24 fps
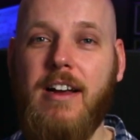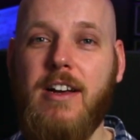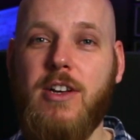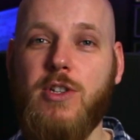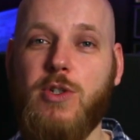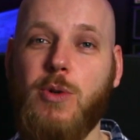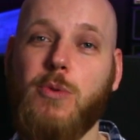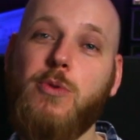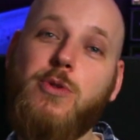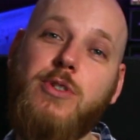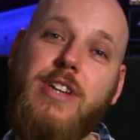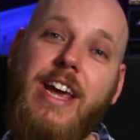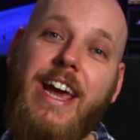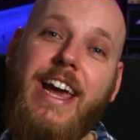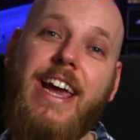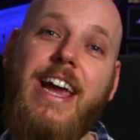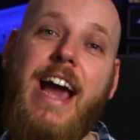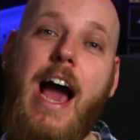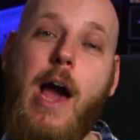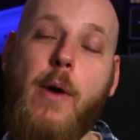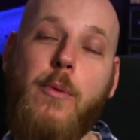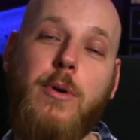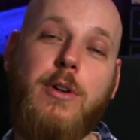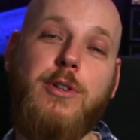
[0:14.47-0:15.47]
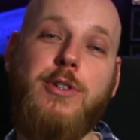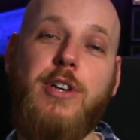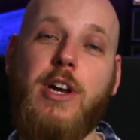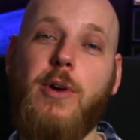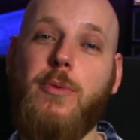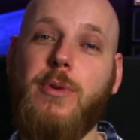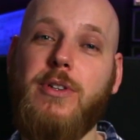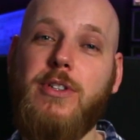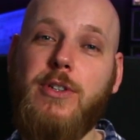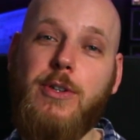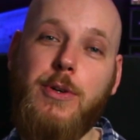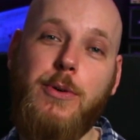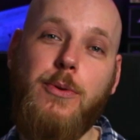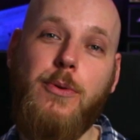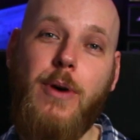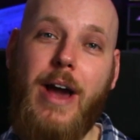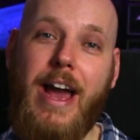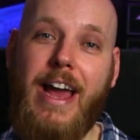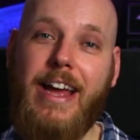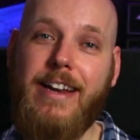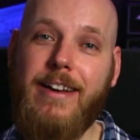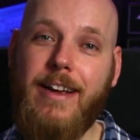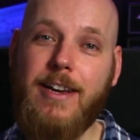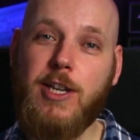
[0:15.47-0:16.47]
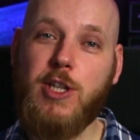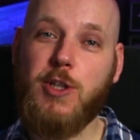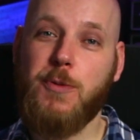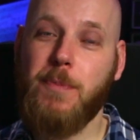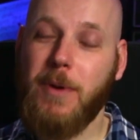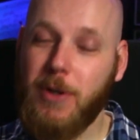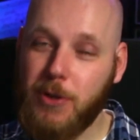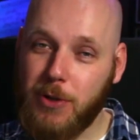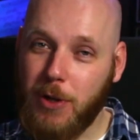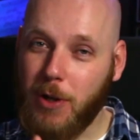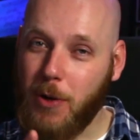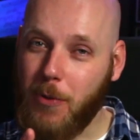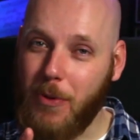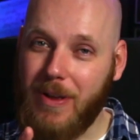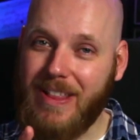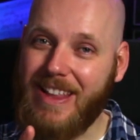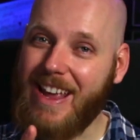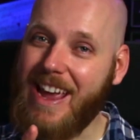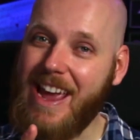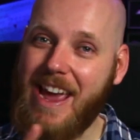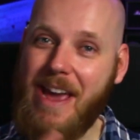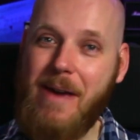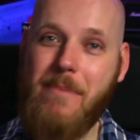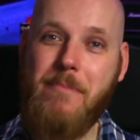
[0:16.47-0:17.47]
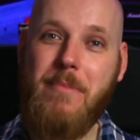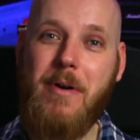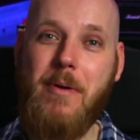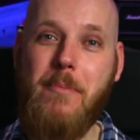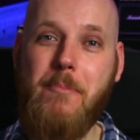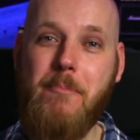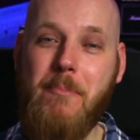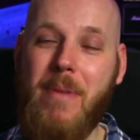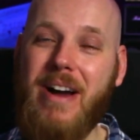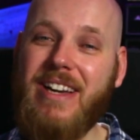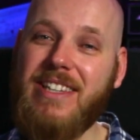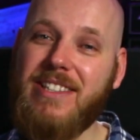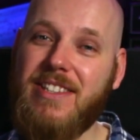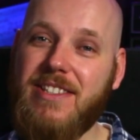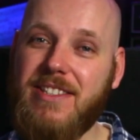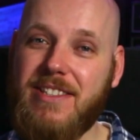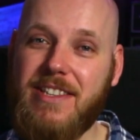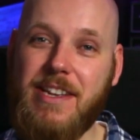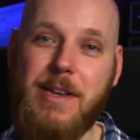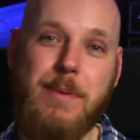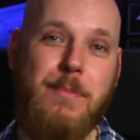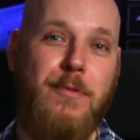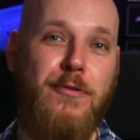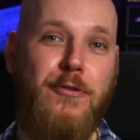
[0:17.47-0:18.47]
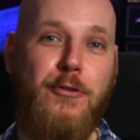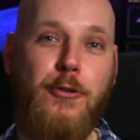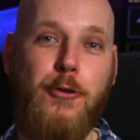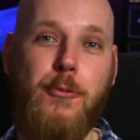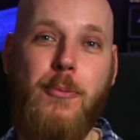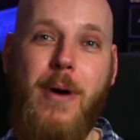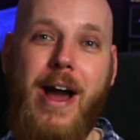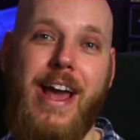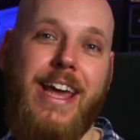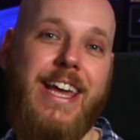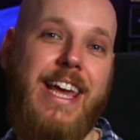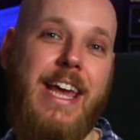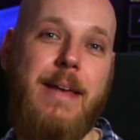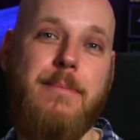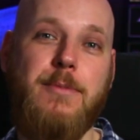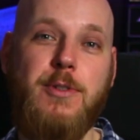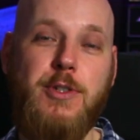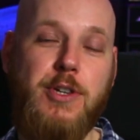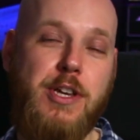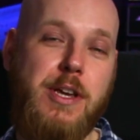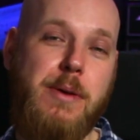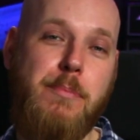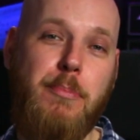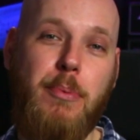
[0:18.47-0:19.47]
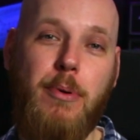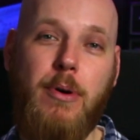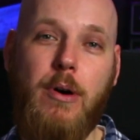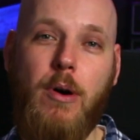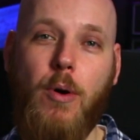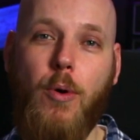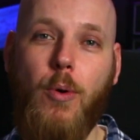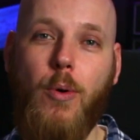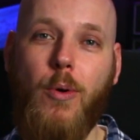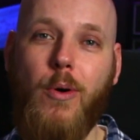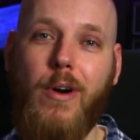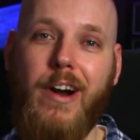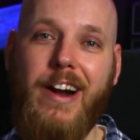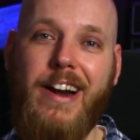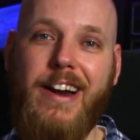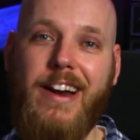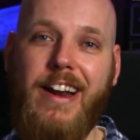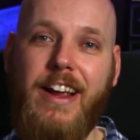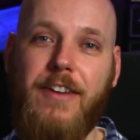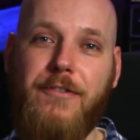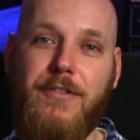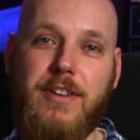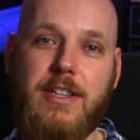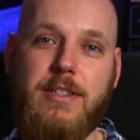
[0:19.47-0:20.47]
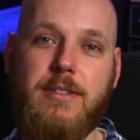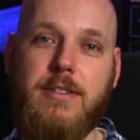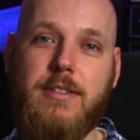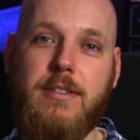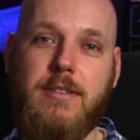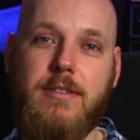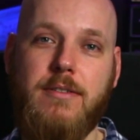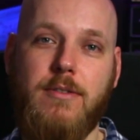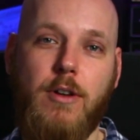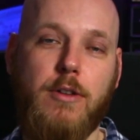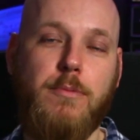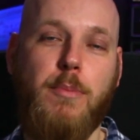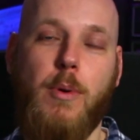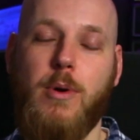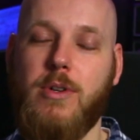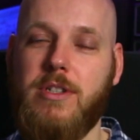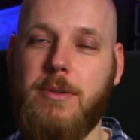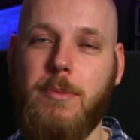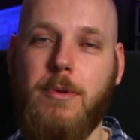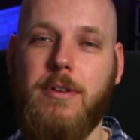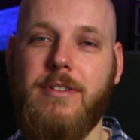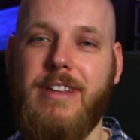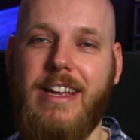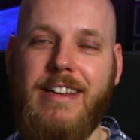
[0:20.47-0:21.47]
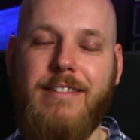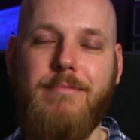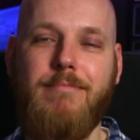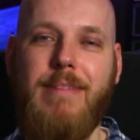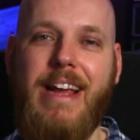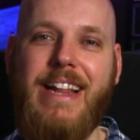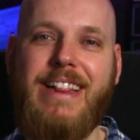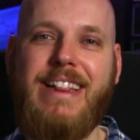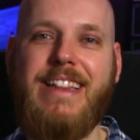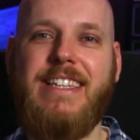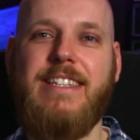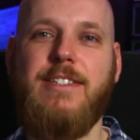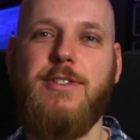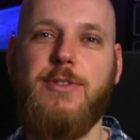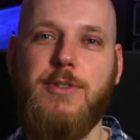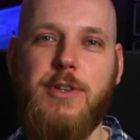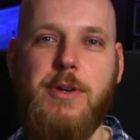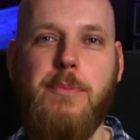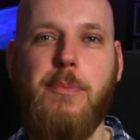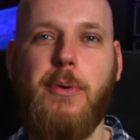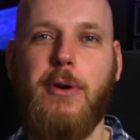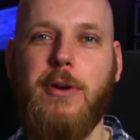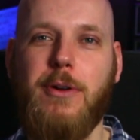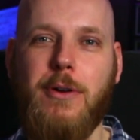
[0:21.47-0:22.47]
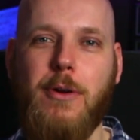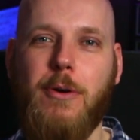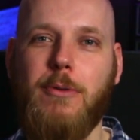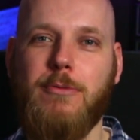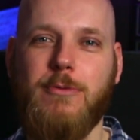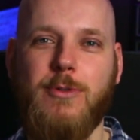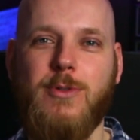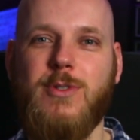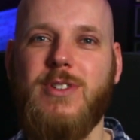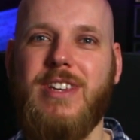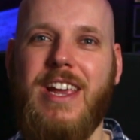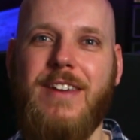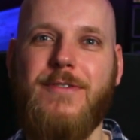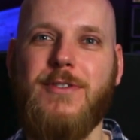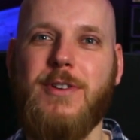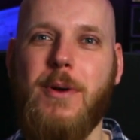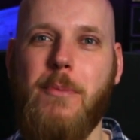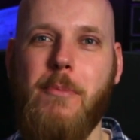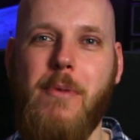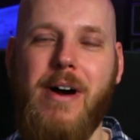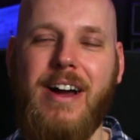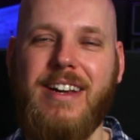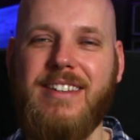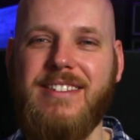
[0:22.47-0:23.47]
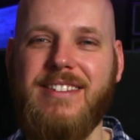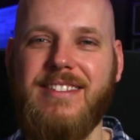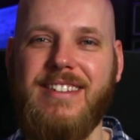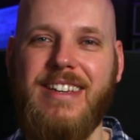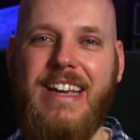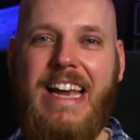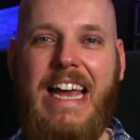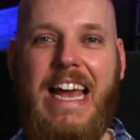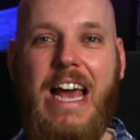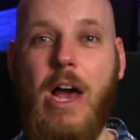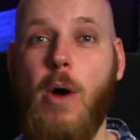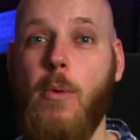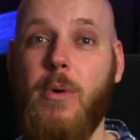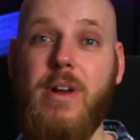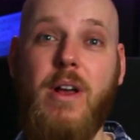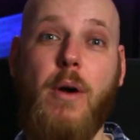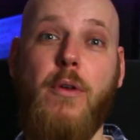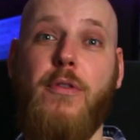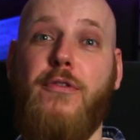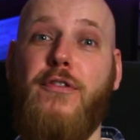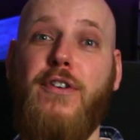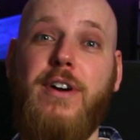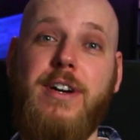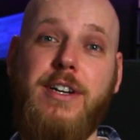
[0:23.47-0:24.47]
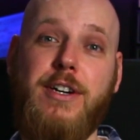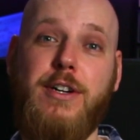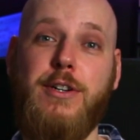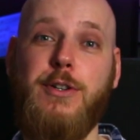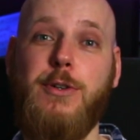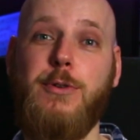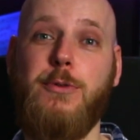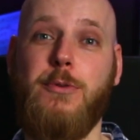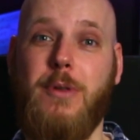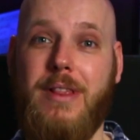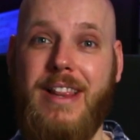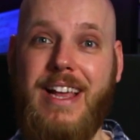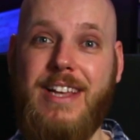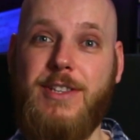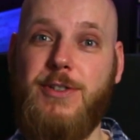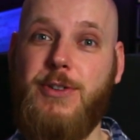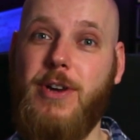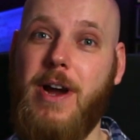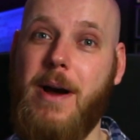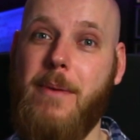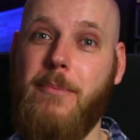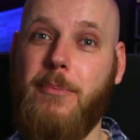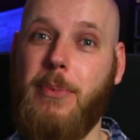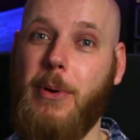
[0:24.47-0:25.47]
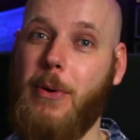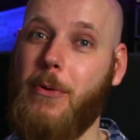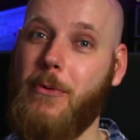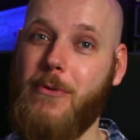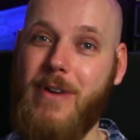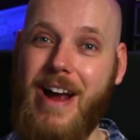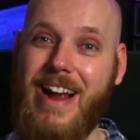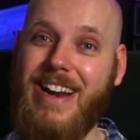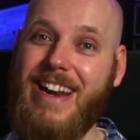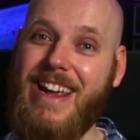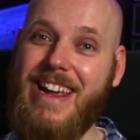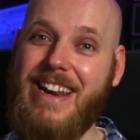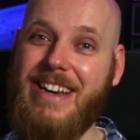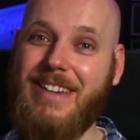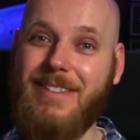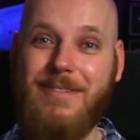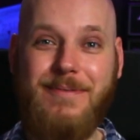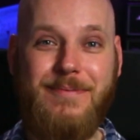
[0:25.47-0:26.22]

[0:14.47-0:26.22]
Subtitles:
So today I will share with you and especially with him my system for buying games cheap, or if it's not possible then at least cheaper, to save some bucks. Without further ado, let's jump right in.